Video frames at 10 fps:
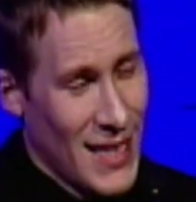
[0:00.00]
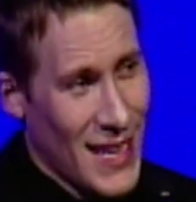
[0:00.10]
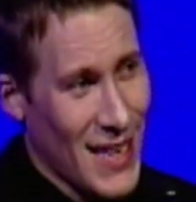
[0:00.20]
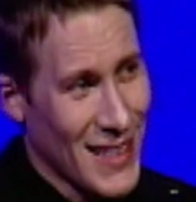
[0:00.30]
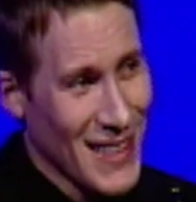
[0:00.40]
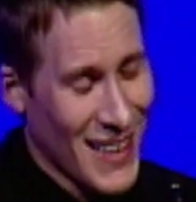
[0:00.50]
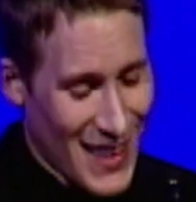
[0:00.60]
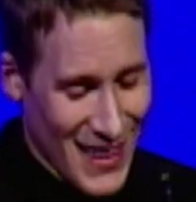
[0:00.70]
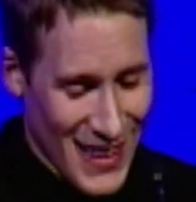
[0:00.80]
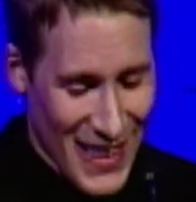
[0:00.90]
And
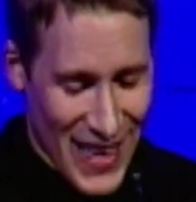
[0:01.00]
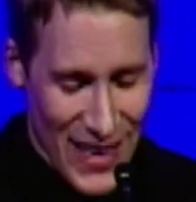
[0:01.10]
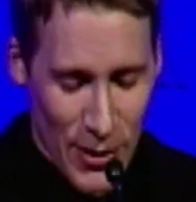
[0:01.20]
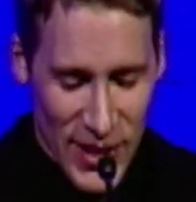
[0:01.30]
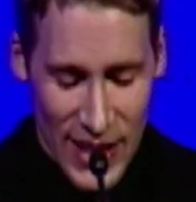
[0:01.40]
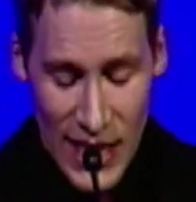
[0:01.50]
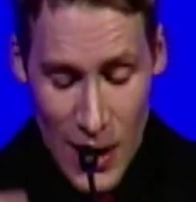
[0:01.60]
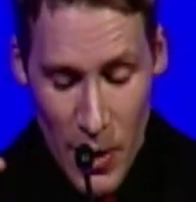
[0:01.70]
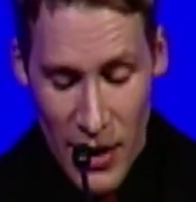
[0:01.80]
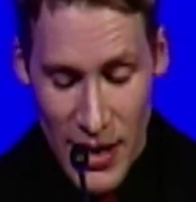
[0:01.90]
I was thinking
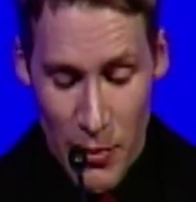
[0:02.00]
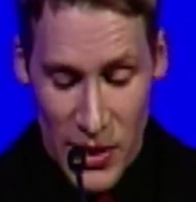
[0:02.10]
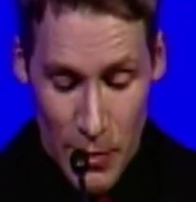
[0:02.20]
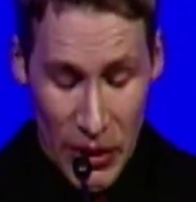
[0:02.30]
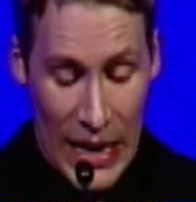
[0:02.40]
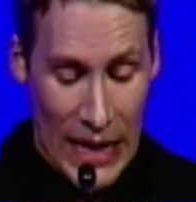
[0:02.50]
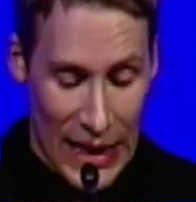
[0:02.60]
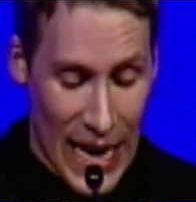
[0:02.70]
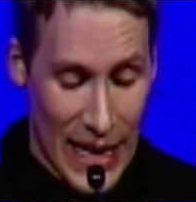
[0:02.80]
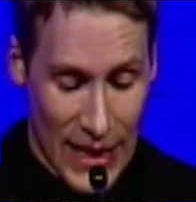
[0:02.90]
about him as the plane
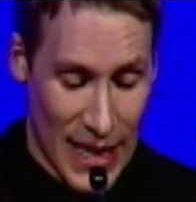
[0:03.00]
landed,